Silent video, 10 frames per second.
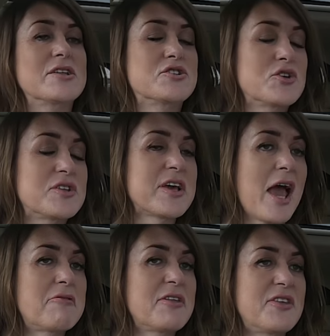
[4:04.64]
And so the
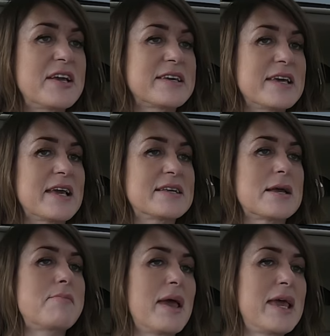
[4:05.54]
current thinking is
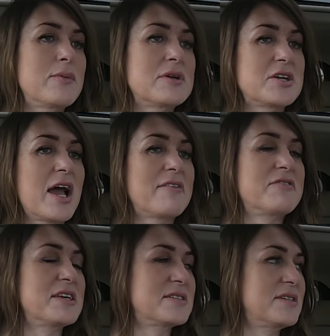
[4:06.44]
I may want to
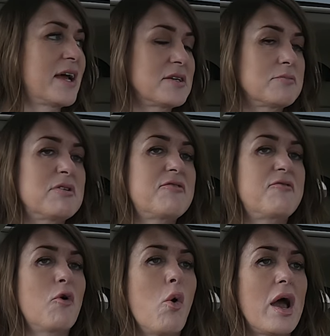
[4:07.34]
have this done
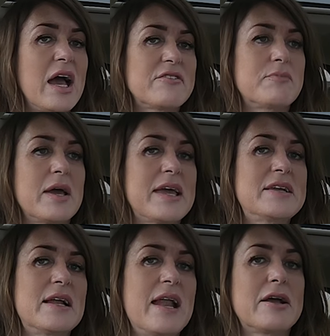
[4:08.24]
before I have my
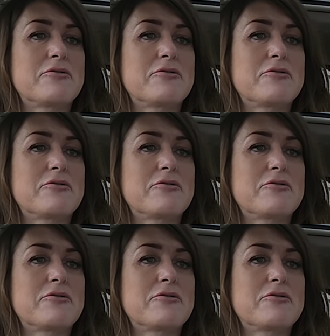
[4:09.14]
inner leg